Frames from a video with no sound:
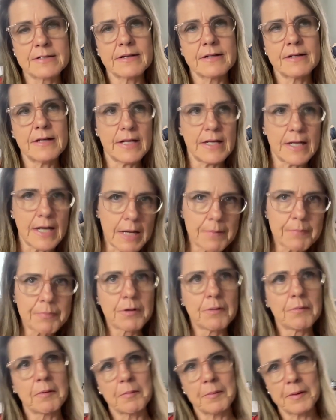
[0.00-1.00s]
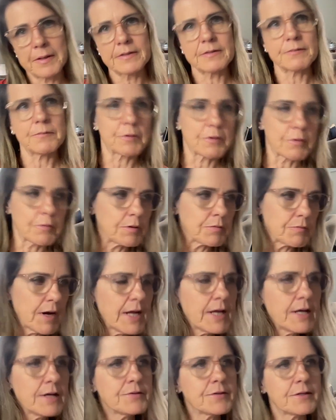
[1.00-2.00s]
And in April, we were going
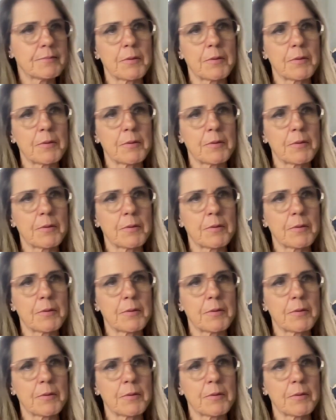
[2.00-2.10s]
around